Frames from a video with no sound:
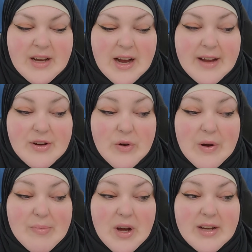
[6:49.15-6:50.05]
I know
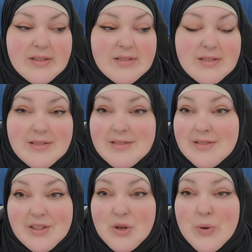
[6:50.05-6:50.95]
I'm not
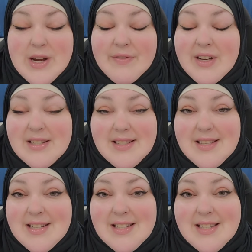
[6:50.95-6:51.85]
the queen of
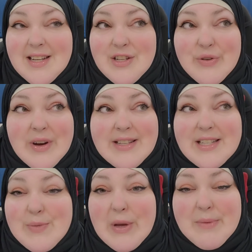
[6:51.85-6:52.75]
consistency and you guys
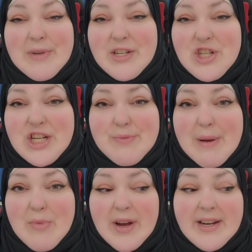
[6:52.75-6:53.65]
expect me to change
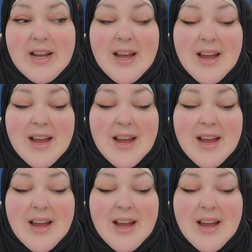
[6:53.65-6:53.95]
my mind